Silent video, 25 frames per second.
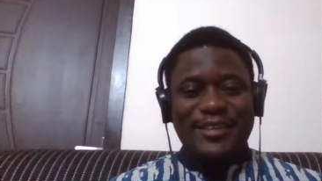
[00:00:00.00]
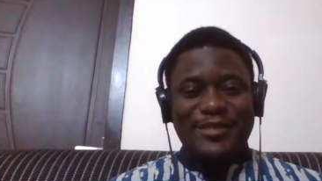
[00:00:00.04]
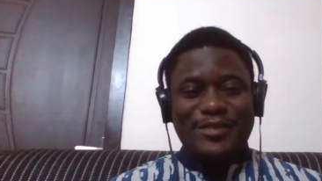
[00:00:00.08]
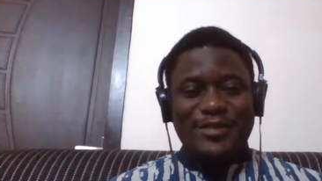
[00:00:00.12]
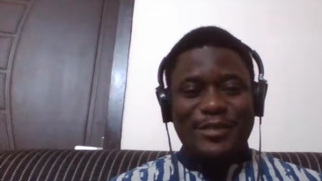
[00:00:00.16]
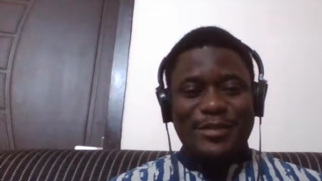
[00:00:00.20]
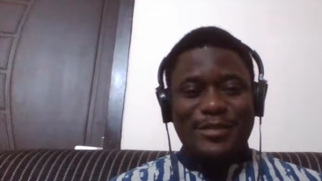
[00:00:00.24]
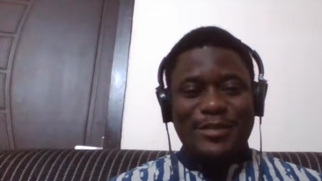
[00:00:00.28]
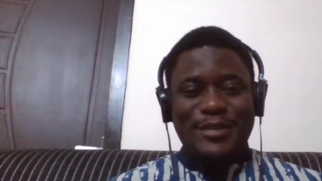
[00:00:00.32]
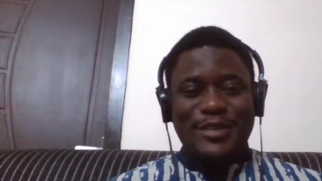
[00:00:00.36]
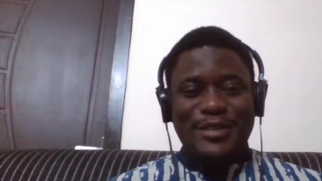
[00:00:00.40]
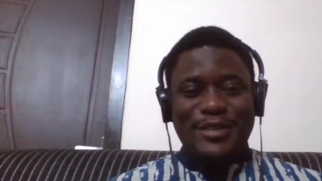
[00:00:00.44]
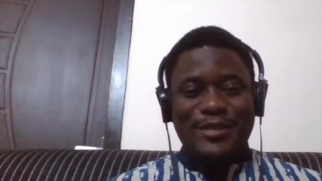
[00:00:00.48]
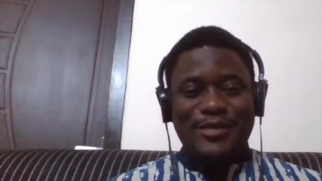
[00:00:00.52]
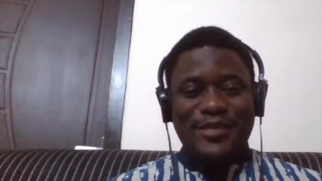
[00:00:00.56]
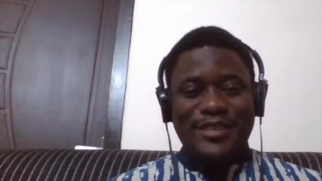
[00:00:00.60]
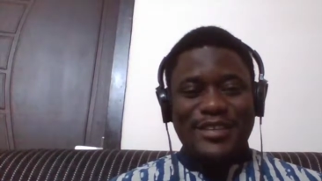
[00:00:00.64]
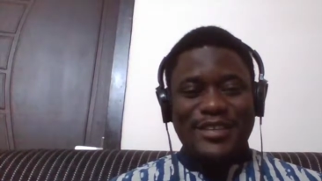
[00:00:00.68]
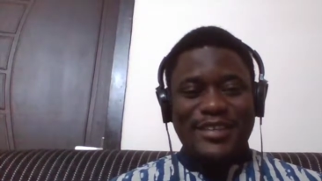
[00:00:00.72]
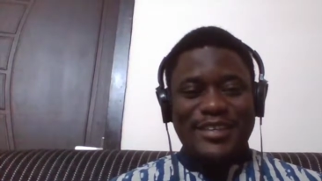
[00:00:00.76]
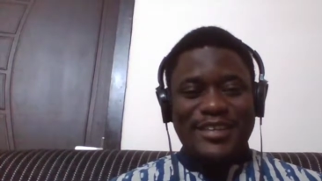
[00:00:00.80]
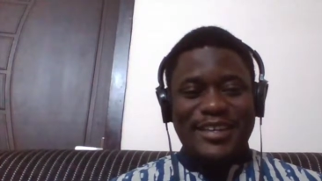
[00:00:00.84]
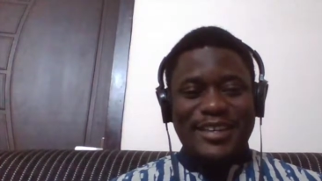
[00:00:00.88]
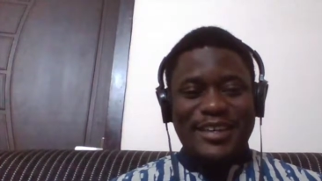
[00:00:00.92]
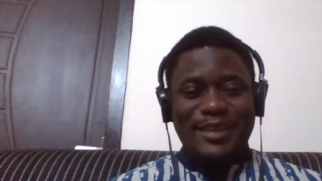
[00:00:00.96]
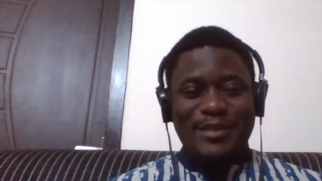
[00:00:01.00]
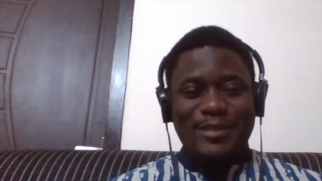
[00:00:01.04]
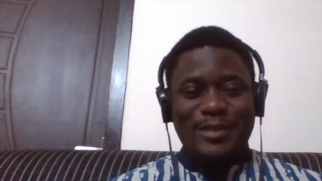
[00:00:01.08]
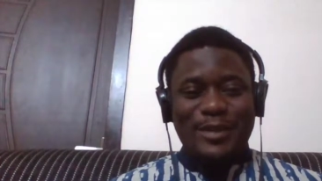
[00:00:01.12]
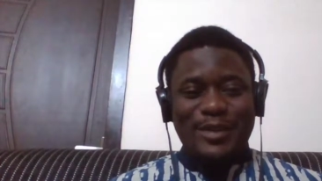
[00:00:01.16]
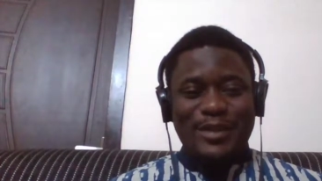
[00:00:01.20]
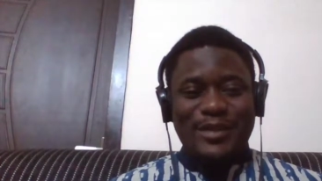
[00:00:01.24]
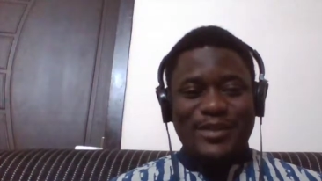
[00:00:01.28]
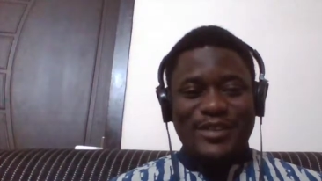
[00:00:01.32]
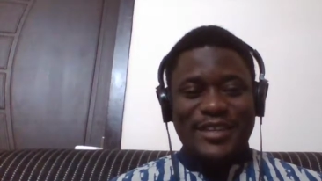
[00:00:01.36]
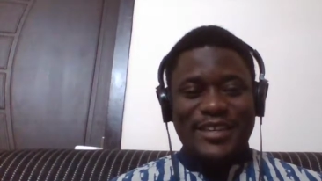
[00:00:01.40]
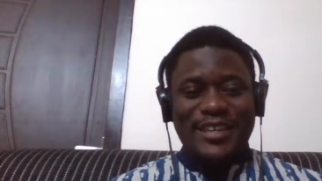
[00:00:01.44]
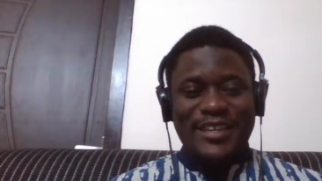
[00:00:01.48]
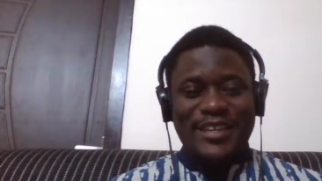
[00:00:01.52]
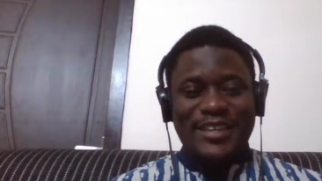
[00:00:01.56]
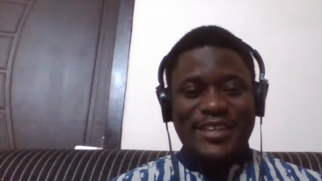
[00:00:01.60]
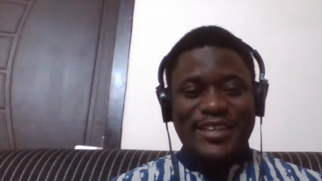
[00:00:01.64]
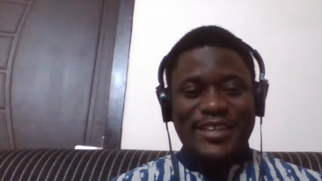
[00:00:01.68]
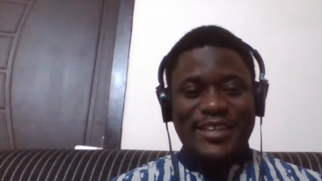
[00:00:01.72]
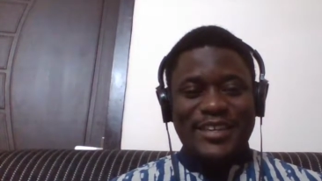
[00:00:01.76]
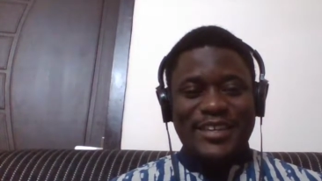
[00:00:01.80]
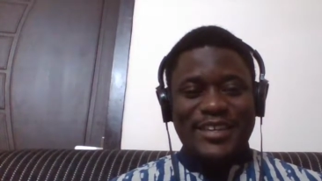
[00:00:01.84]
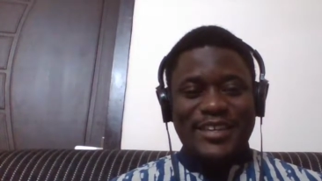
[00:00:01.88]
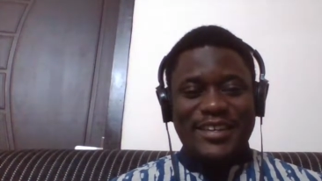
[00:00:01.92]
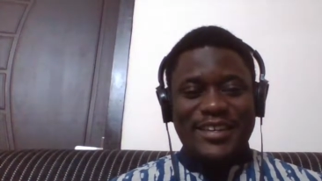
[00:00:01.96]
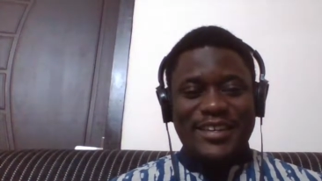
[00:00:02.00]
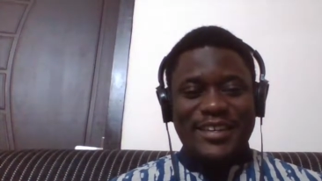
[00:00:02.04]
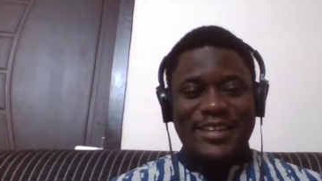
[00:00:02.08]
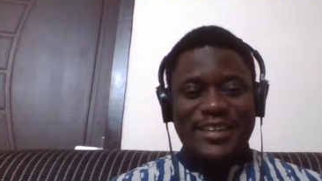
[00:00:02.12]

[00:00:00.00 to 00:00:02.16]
from a different time altogether